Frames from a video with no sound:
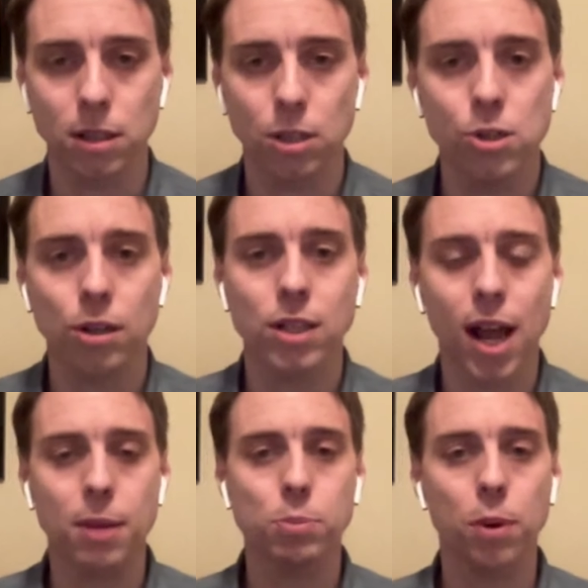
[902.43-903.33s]
The New York
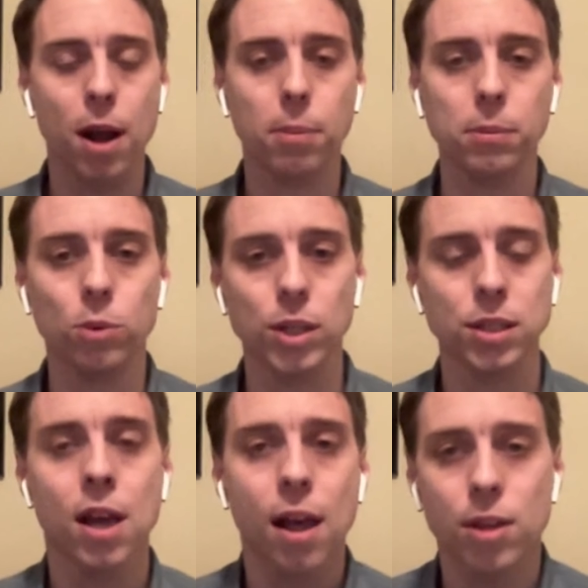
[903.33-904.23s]
Times problem was
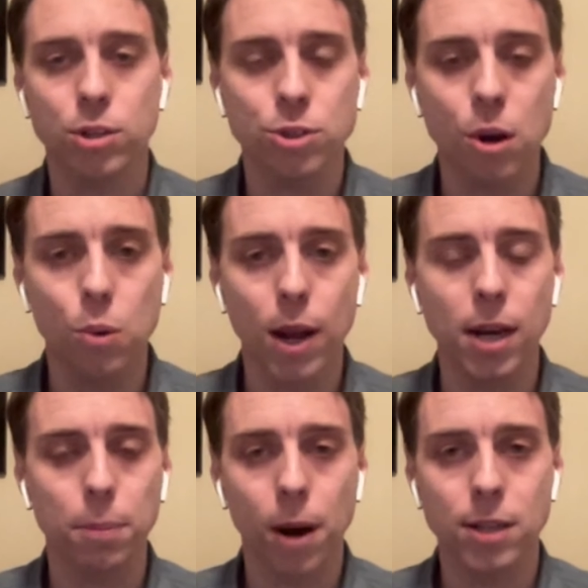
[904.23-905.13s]
there's no way to
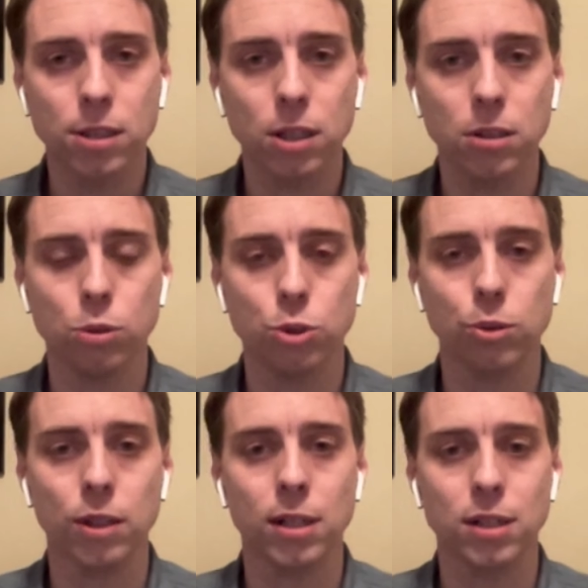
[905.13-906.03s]
prosecute
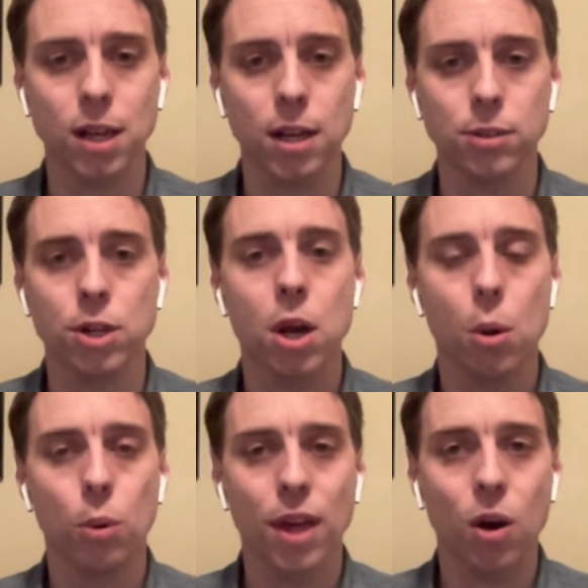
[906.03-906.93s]
Julian Assange
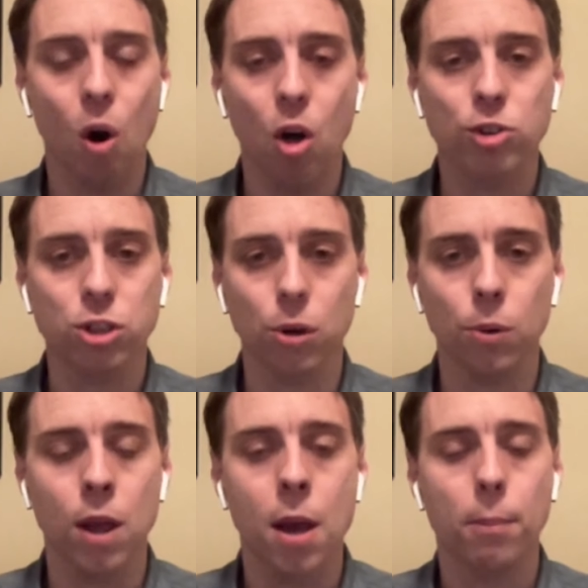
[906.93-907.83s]
without
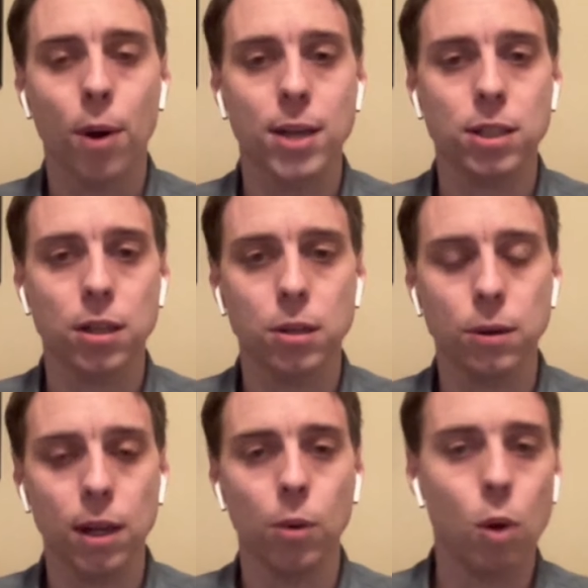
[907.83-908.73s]
also
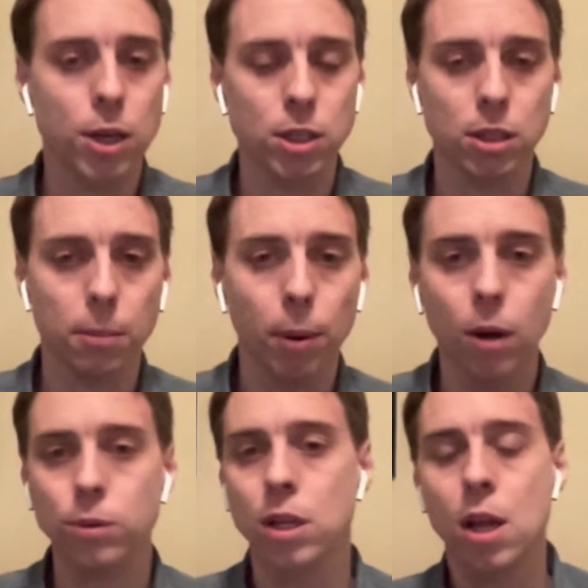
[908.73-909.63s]
prosecuting Washington
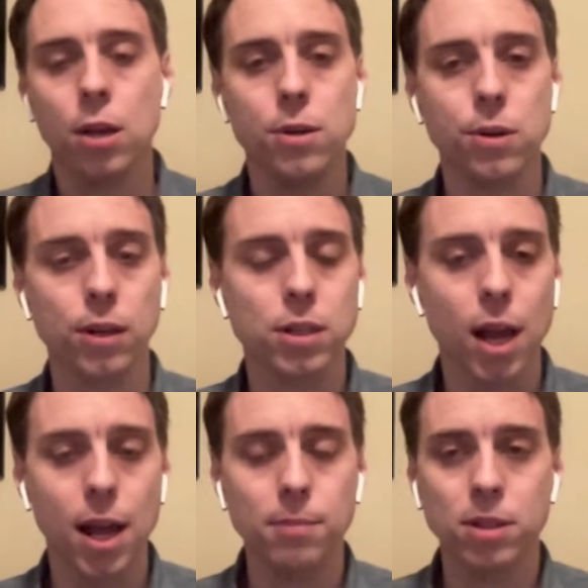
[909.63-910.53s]
Post, New York
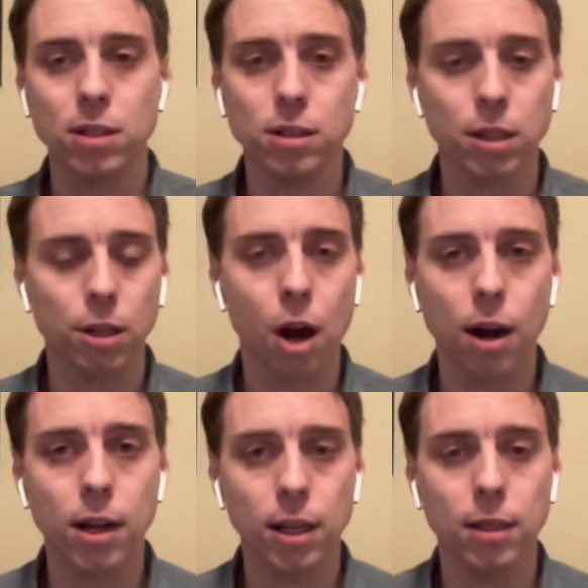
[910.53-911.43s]
Times, and The
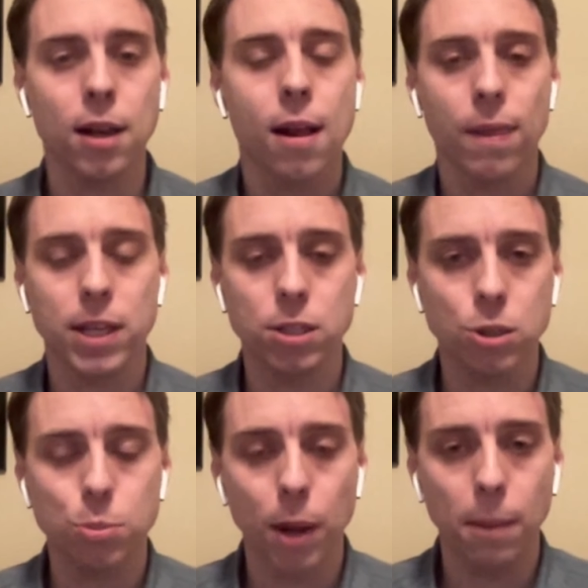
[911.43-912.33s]
Guardian, these
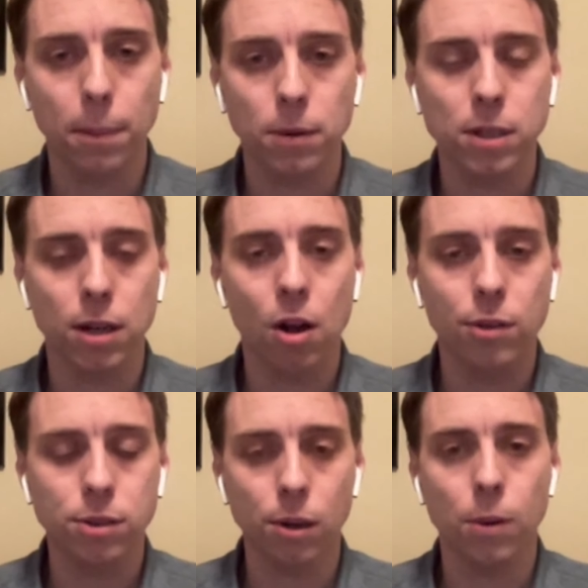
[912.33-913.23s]
newspapers that
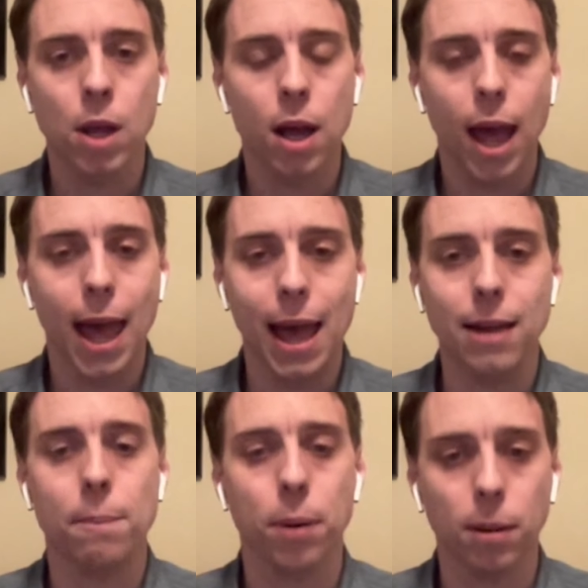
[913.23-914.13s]
also
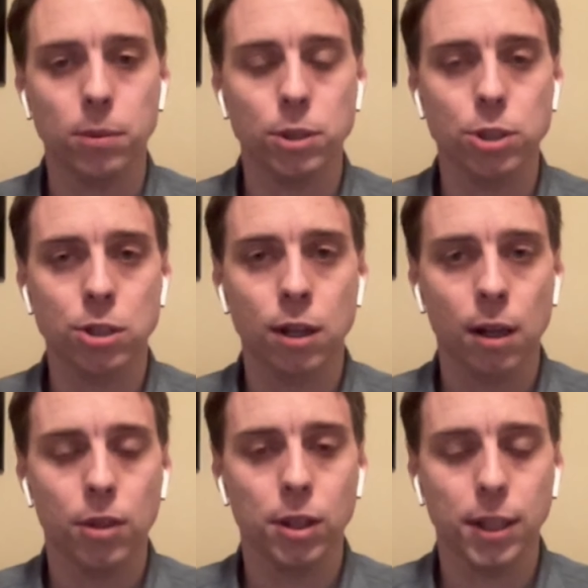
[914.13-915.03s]
had published
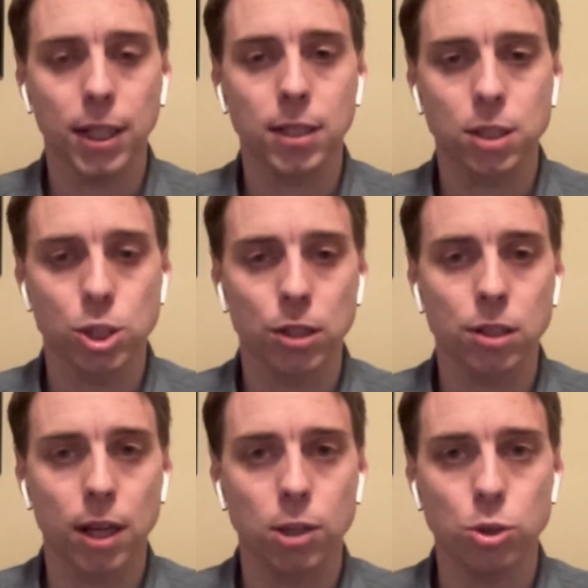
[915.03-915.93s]
the leaks, just
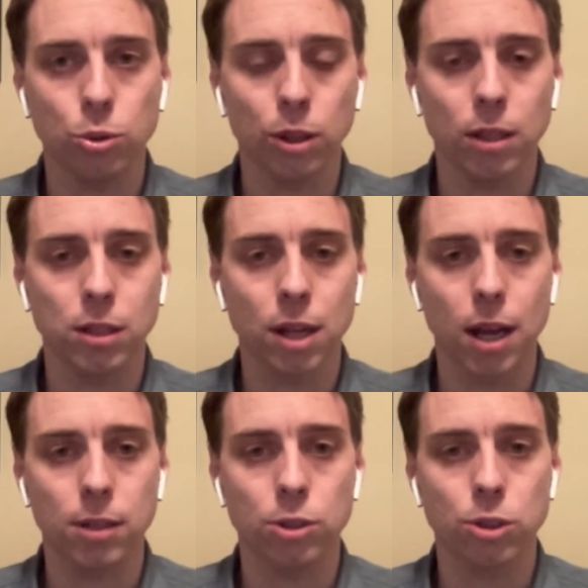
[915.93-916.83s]
like Julian
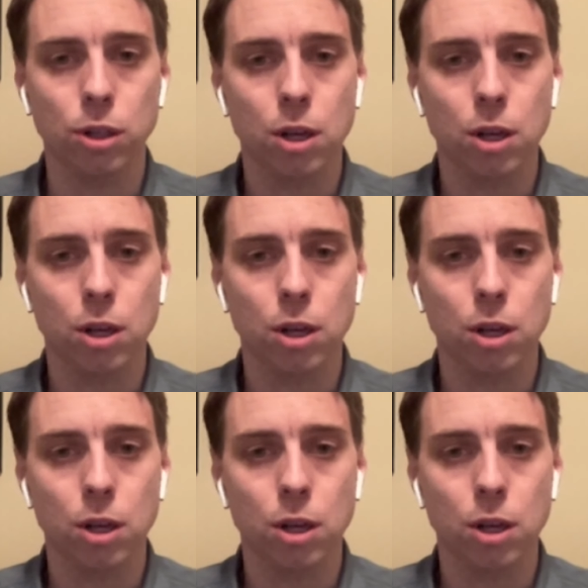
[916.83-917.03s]
Assange.